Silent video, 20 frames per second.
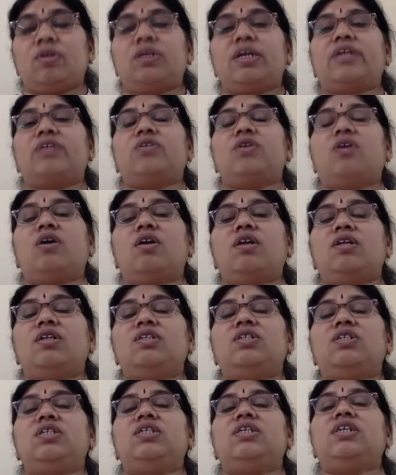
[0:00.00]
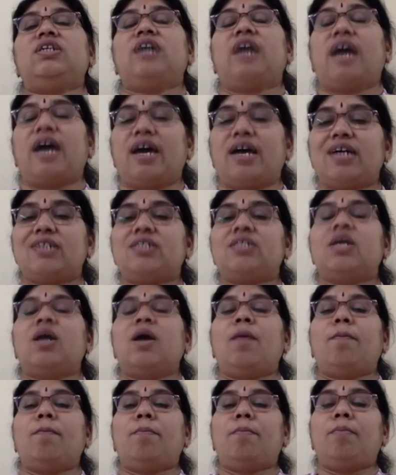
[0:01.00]
technology has,
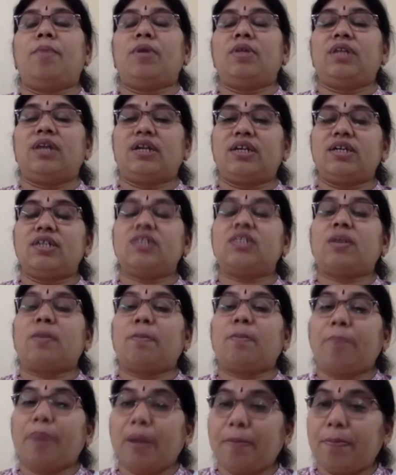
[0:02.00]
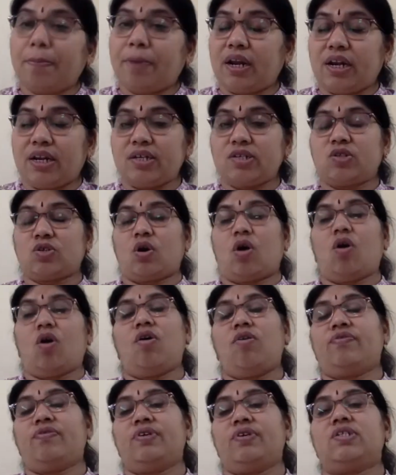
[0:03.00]
that is a paperless
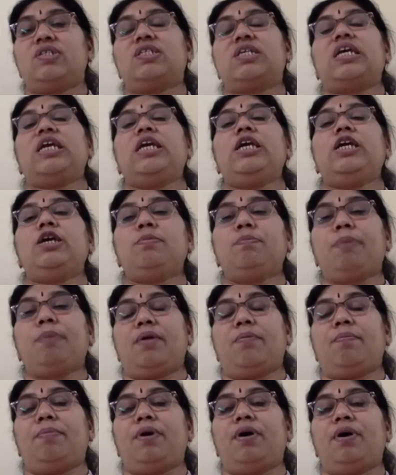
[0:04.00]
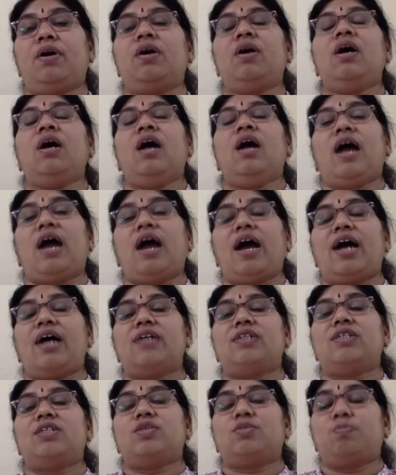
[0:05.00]
office, e-paper
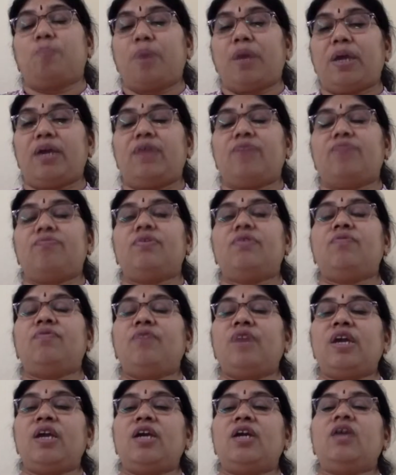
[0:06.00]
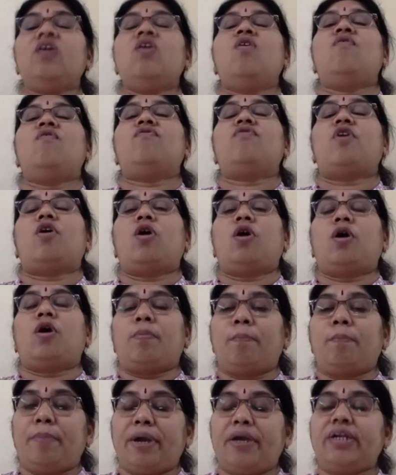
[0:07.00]
has paved way
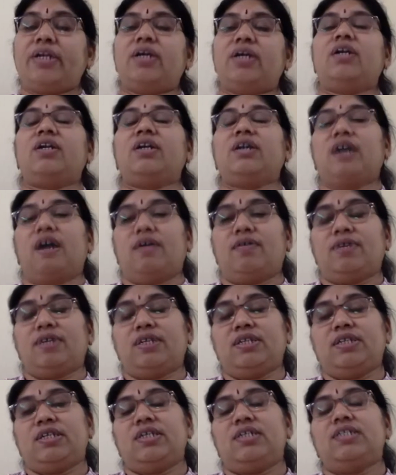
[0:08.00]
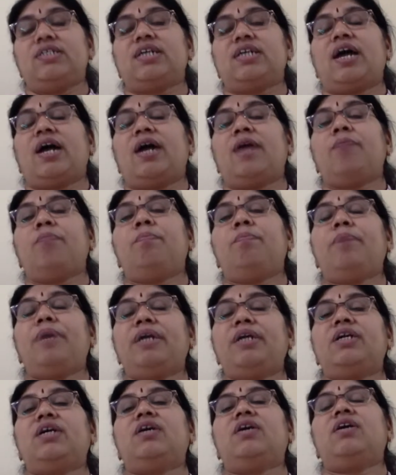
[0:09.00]
for better governance and
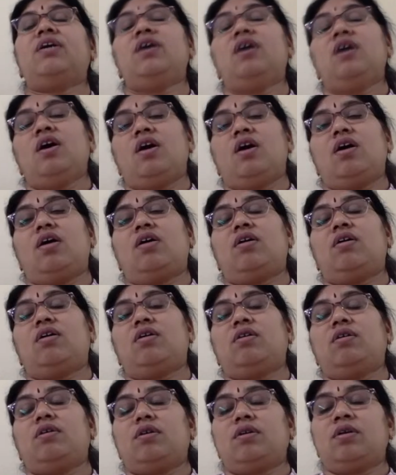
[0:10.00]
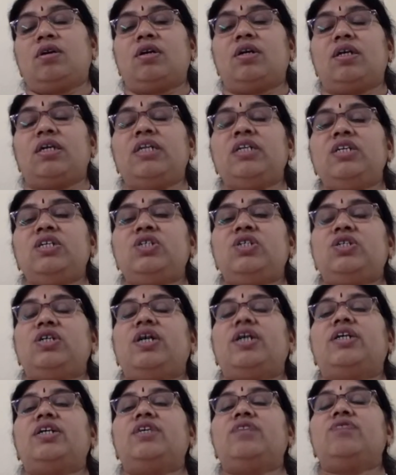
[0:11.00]
better
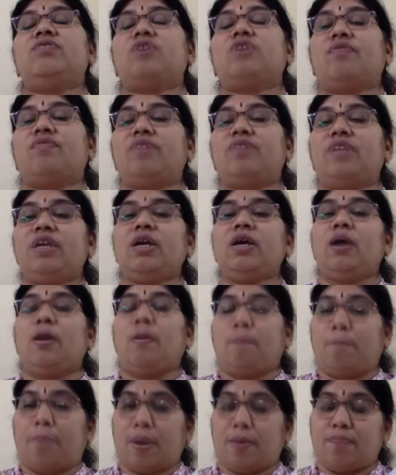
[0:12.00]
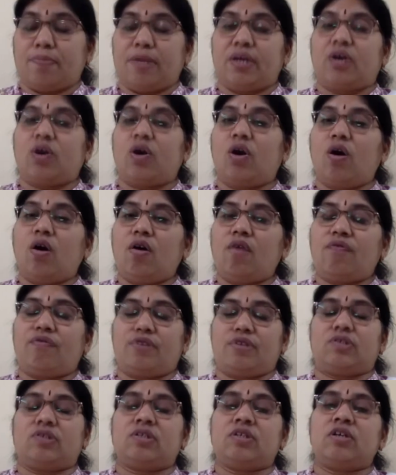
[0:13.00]
initiatives of the public
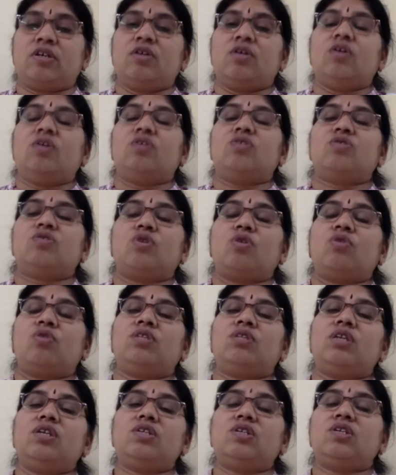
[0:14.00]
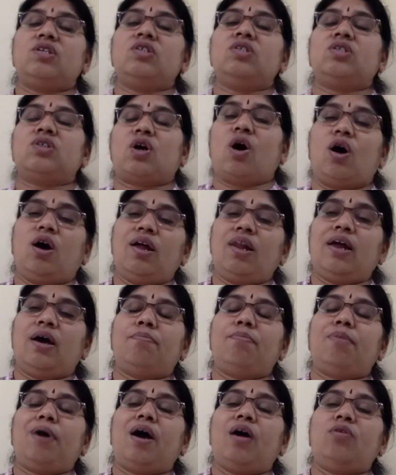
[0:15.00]
office. So this is all
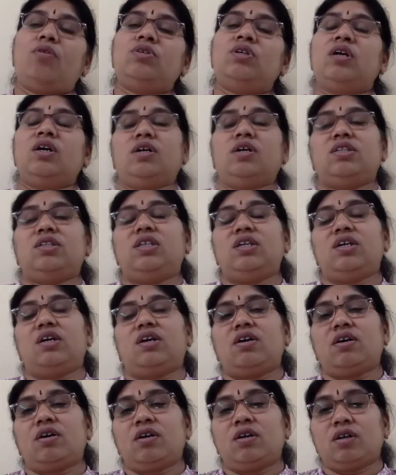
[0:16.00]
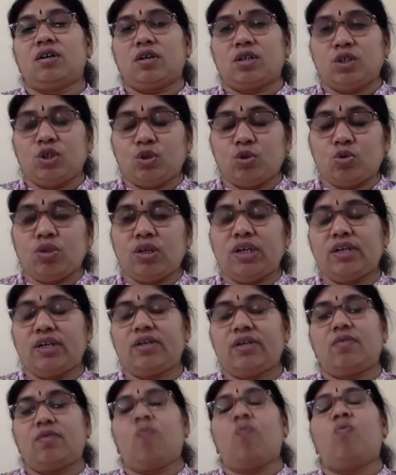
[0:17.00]
about the
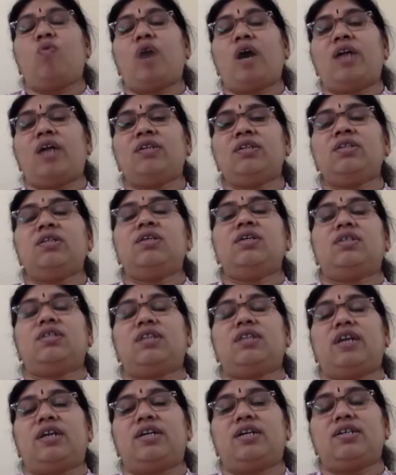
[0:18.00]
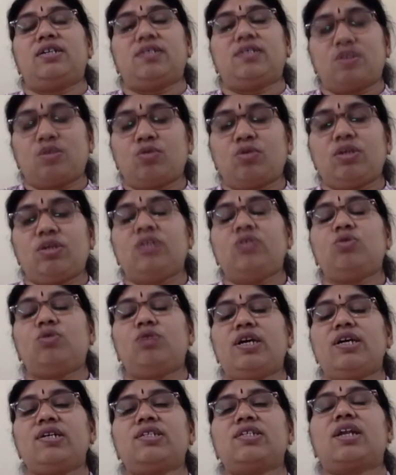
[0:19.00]
unit 1. That is, in
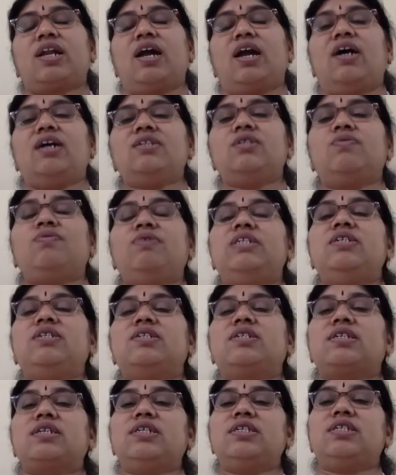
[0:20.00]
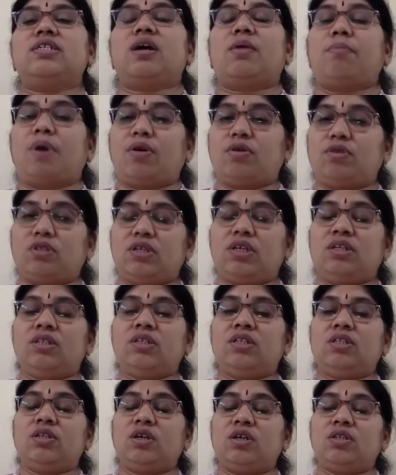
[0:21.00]
today's class we discussed about
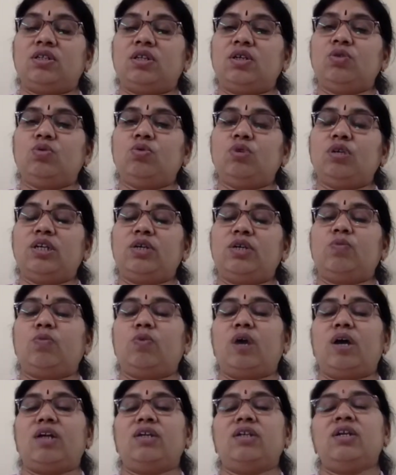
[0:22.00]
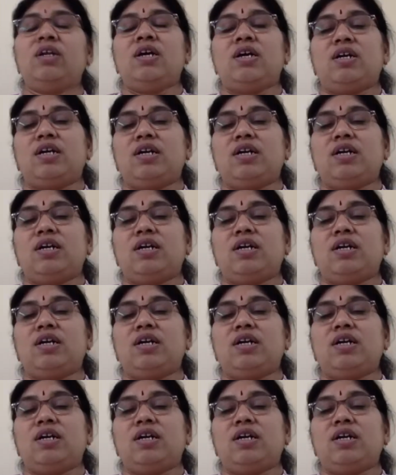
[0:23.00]
in the unit 1,